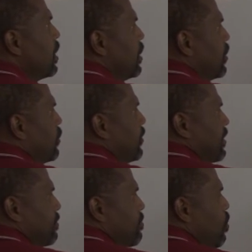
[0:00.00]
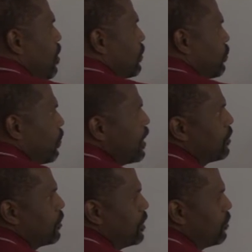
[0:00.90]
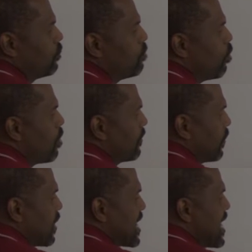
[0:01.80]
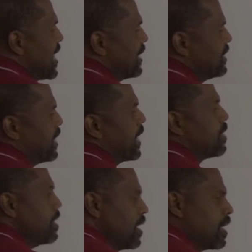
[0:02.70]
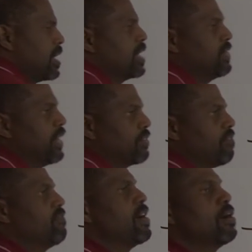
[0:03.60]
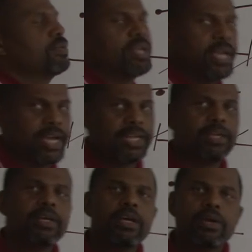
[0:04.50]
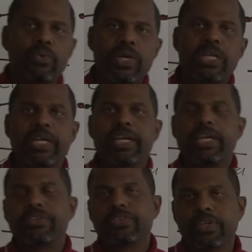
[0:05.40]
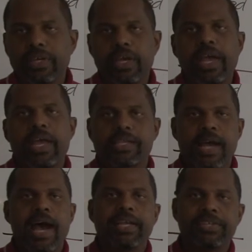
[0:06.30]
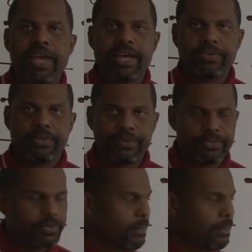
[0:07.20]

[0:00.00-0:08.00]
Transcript: This is for a switch, this is more for a contact. Contacts are found in relays and contactors.